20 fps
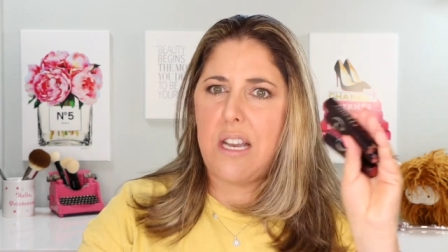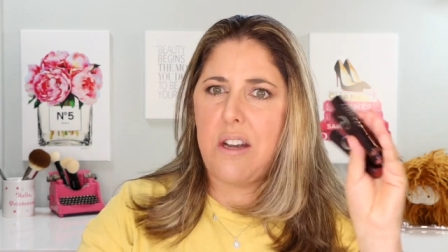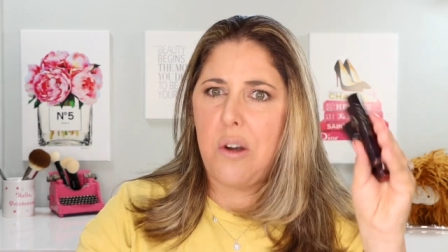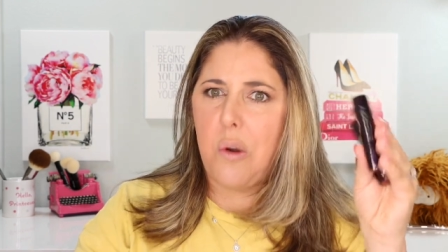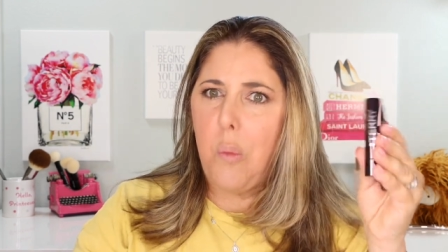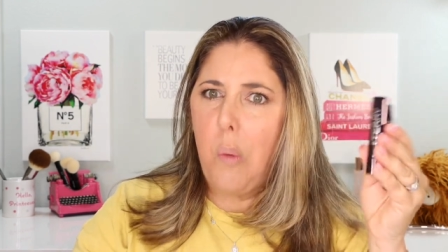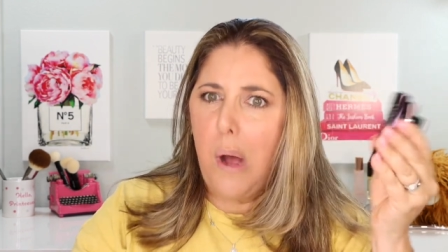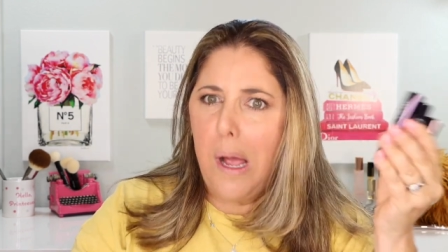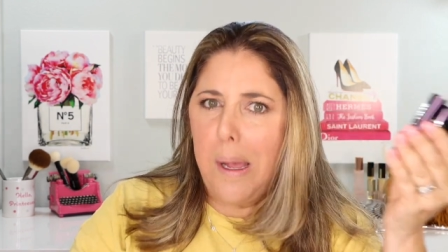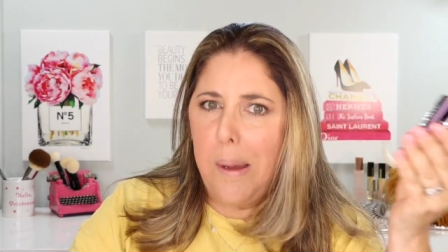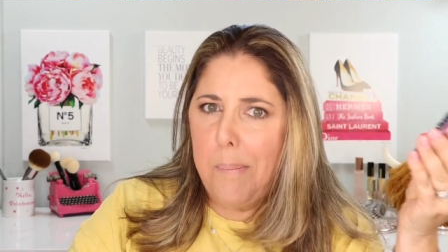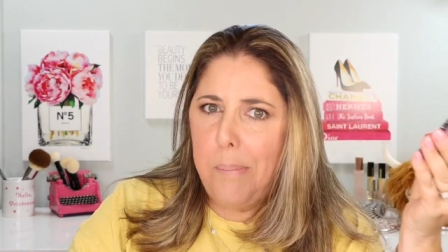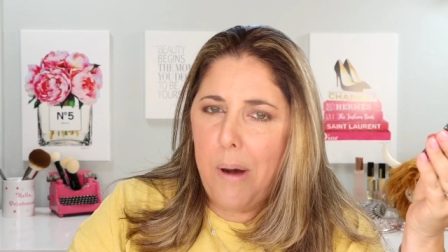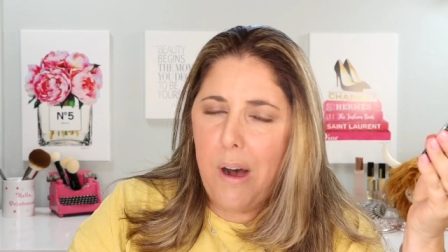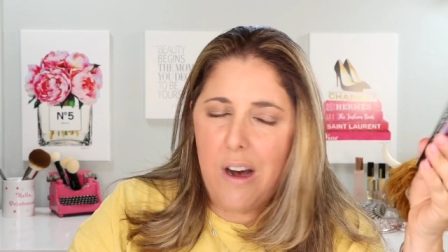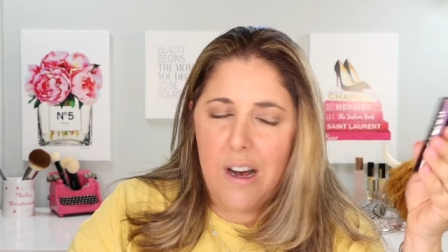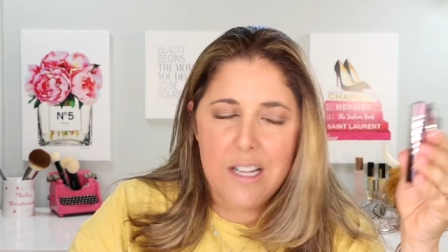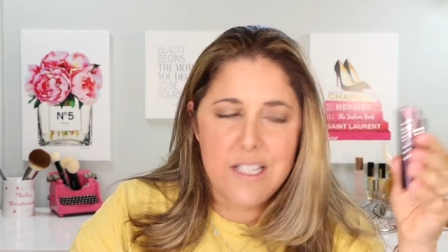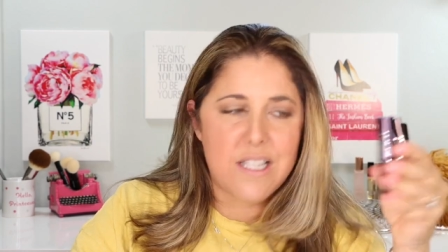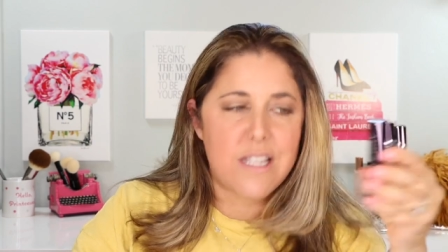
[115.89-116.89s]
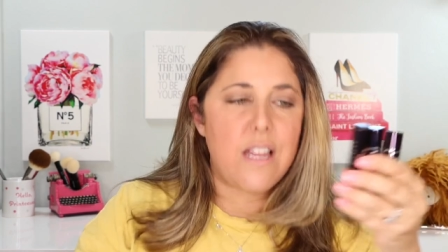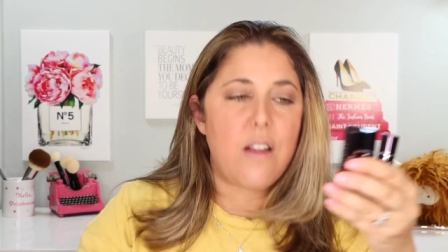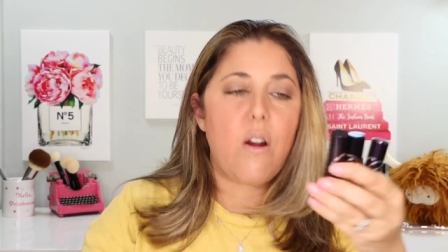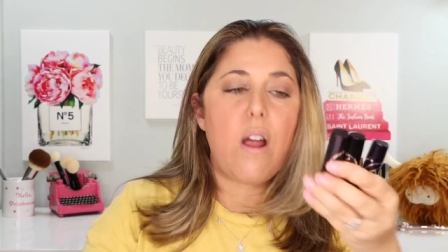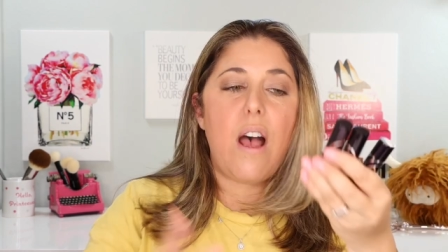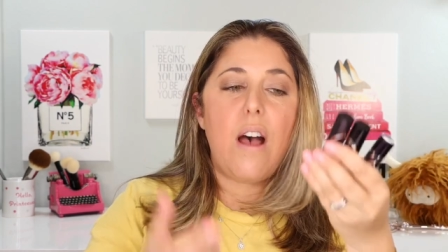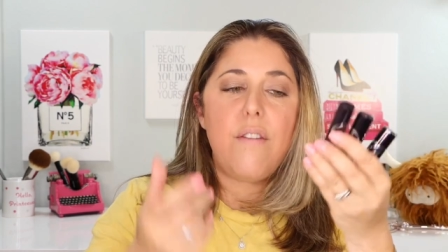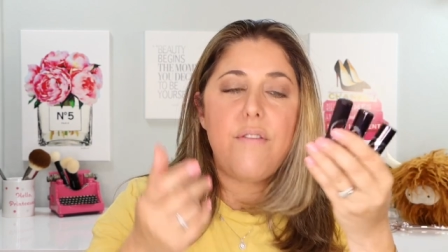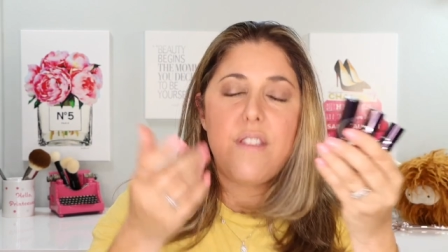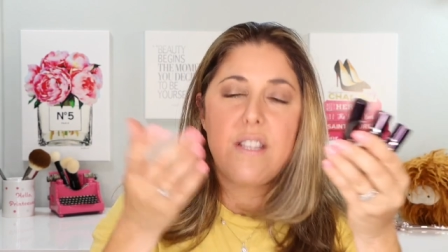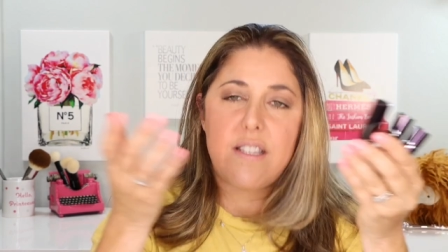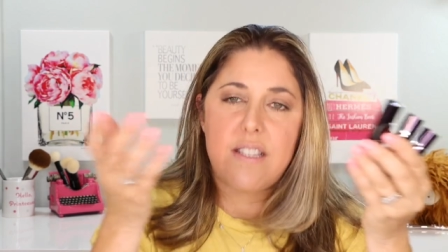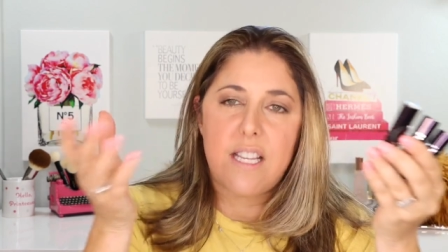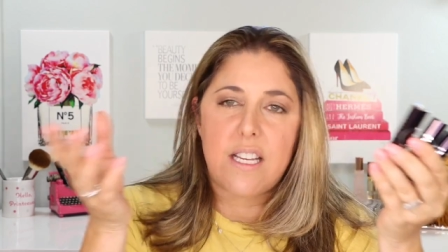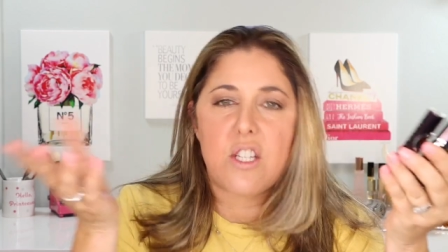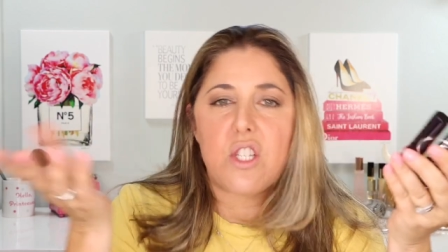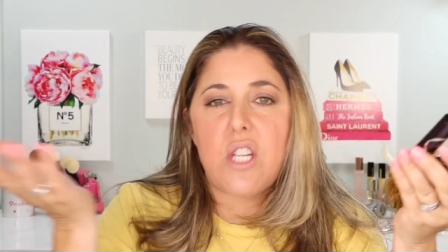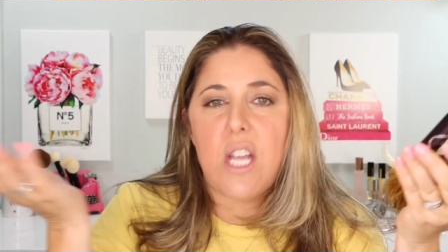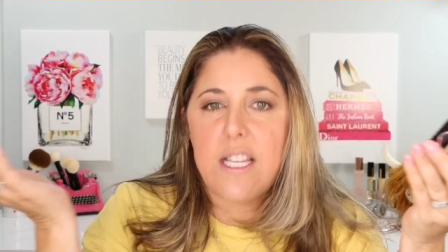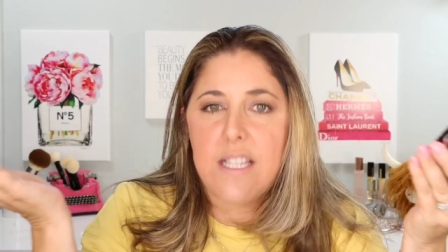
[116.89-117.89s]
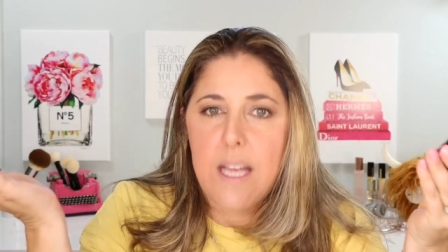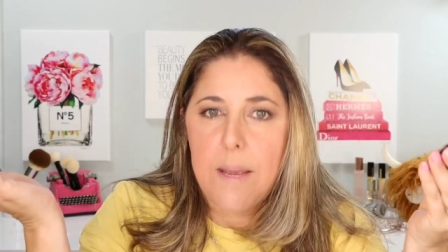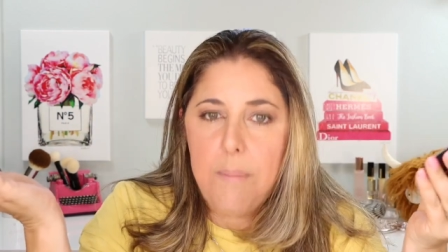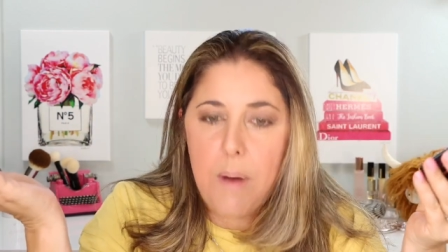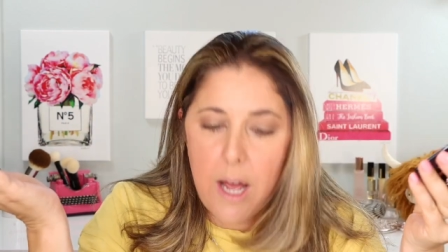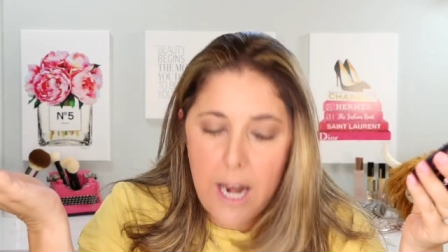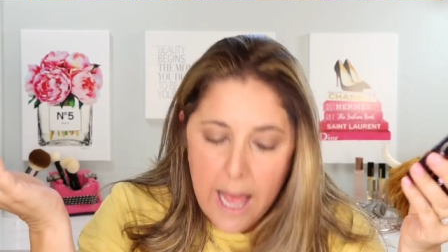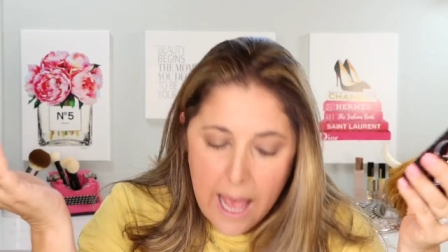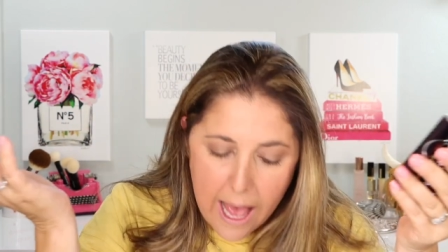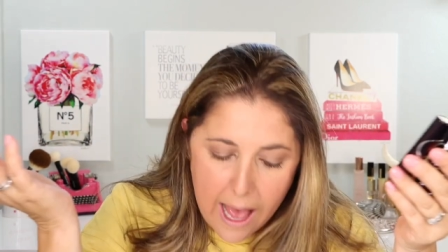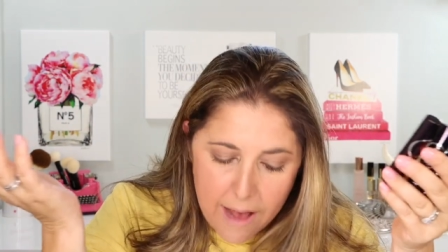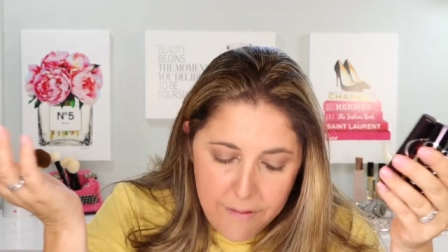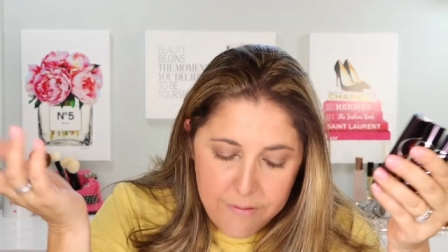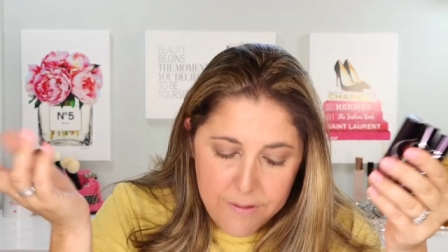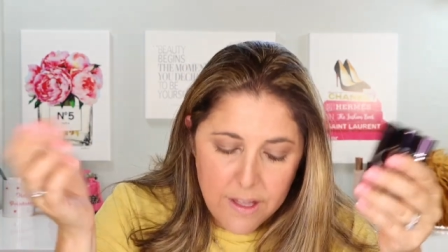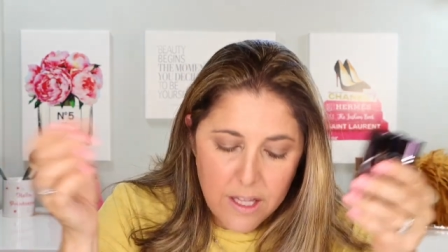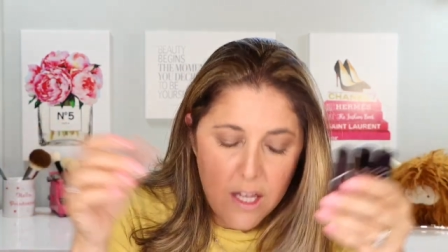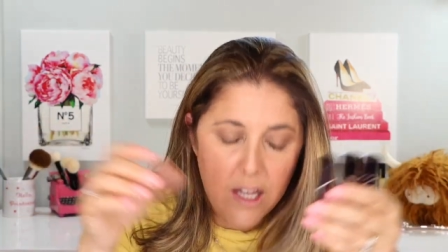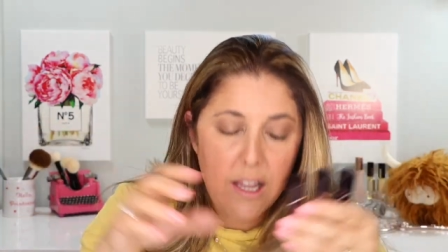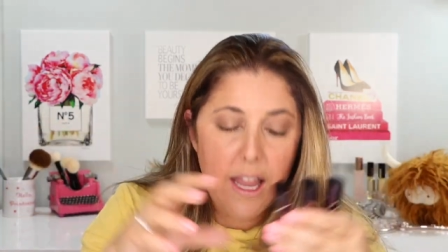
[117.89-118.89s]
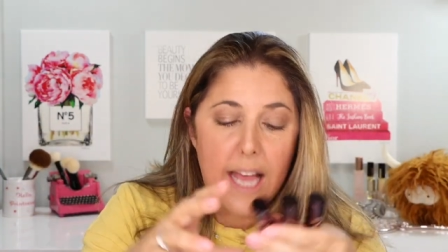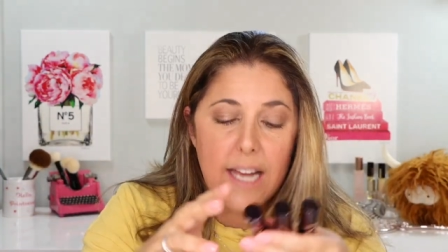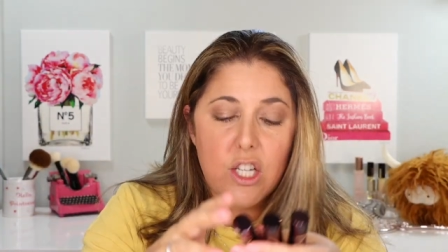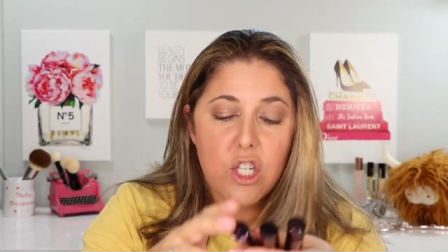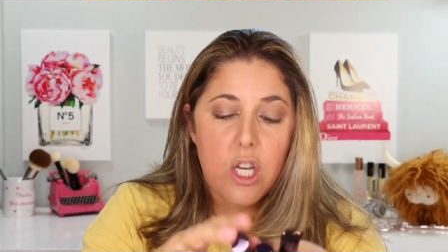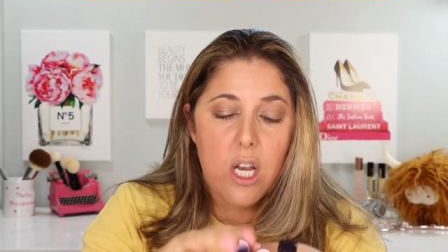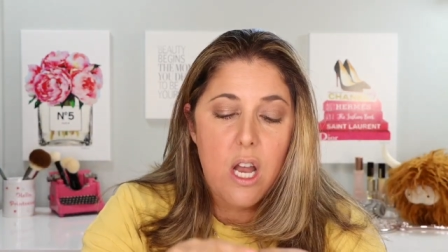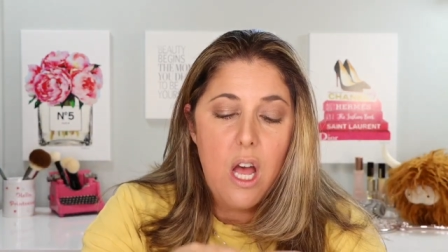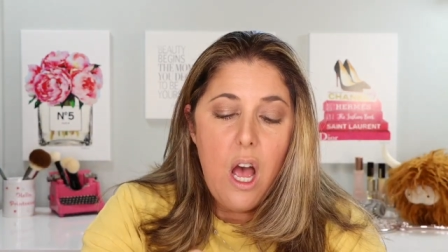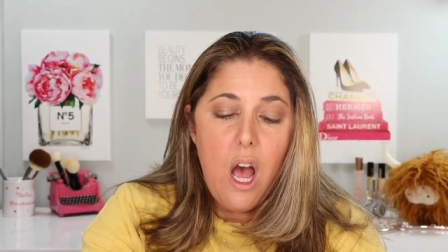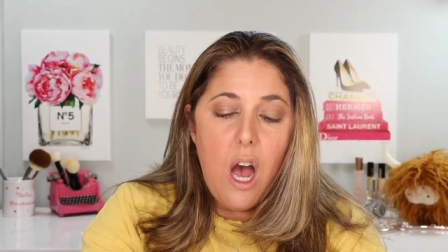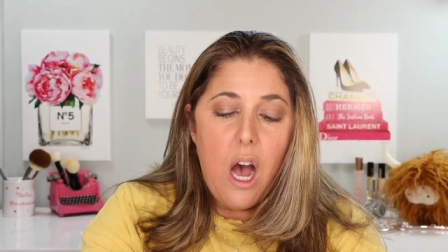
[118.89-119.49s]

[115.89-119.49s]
I don't know why I paused there. Of the six shades, I bought half the collection.